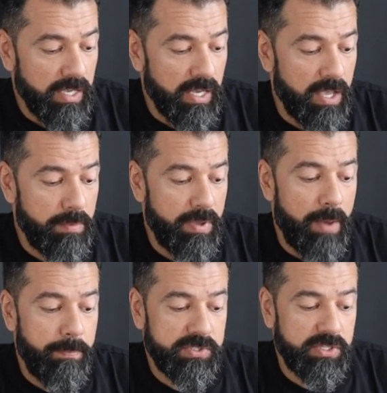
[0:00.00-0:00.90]

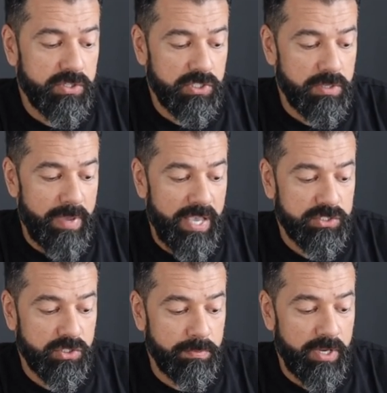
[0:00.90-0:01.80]
Upstairs in the
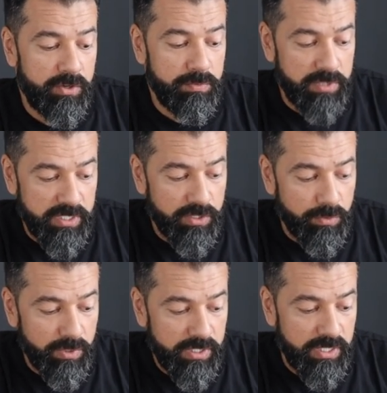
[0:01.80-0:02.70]
master bedroom, they did a
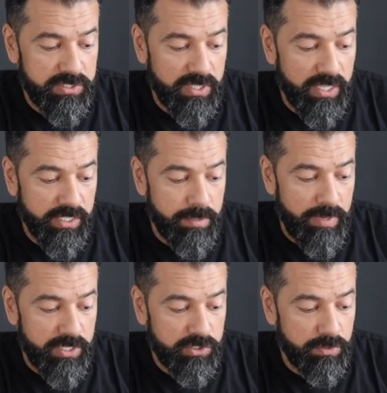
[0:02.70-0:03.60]
really nice, elegant
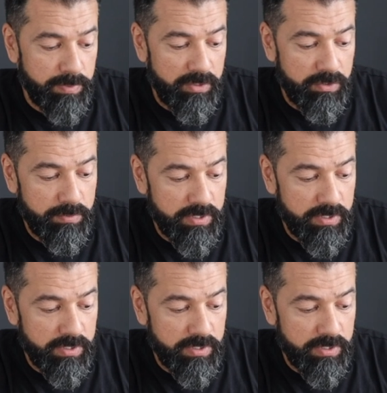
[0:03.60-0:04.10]
master bedroom.